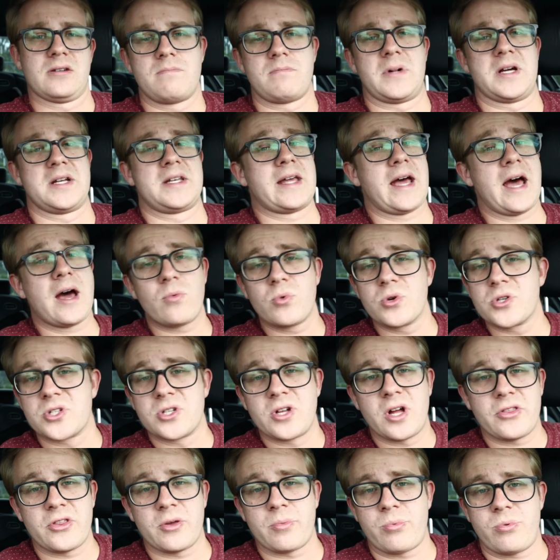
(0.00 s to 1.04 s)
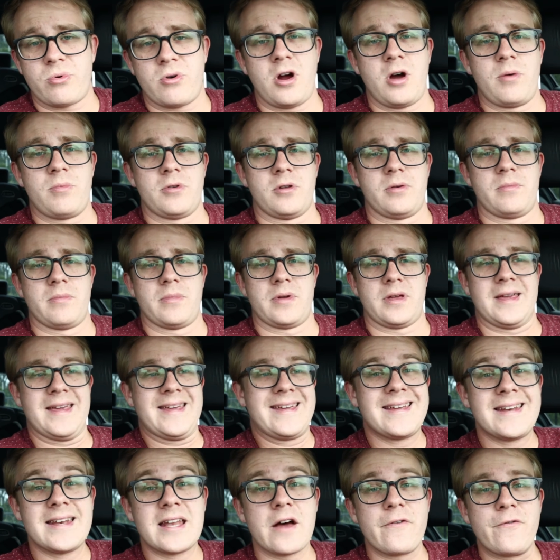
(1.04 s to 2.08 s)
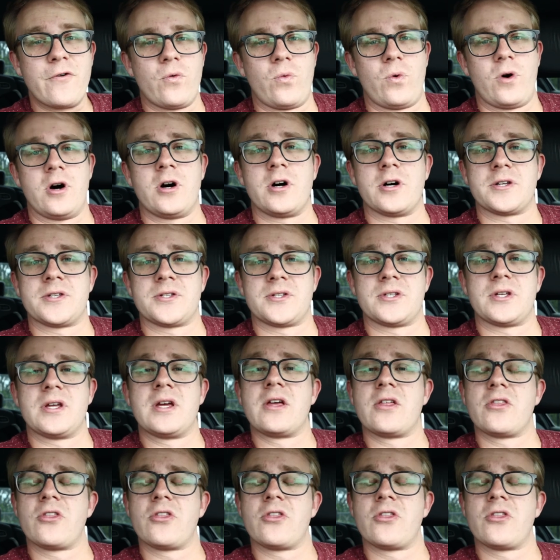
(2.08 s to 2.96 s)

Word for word: My dad was not the problem. He never was.